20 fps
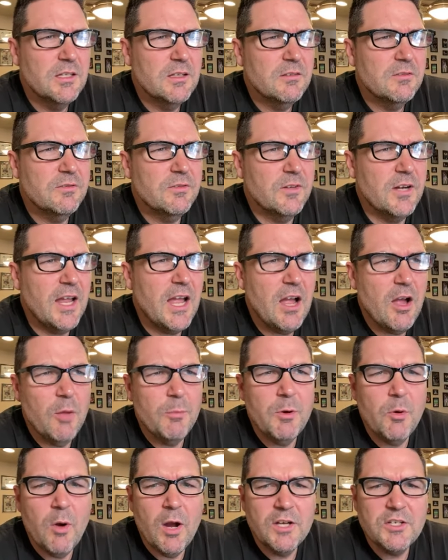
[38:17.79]
For now, I'll
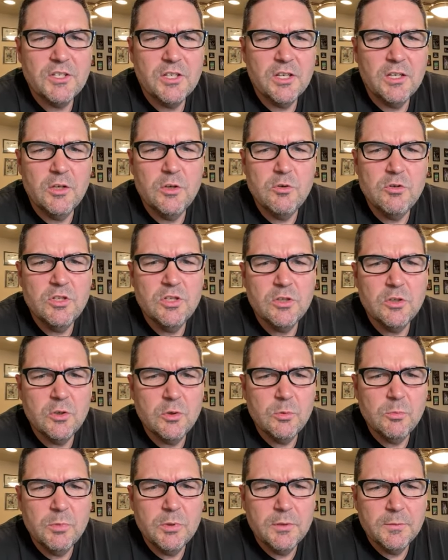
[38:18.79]
be watching
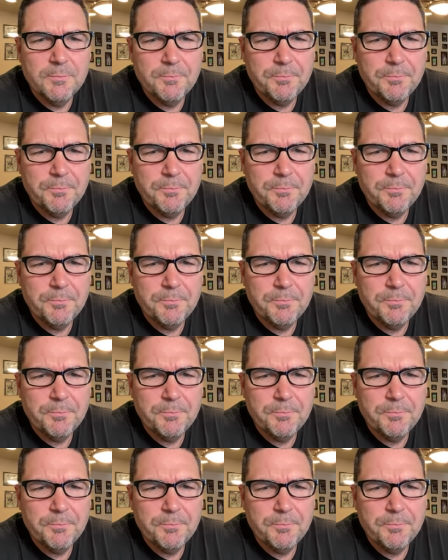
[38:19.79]
YouTube.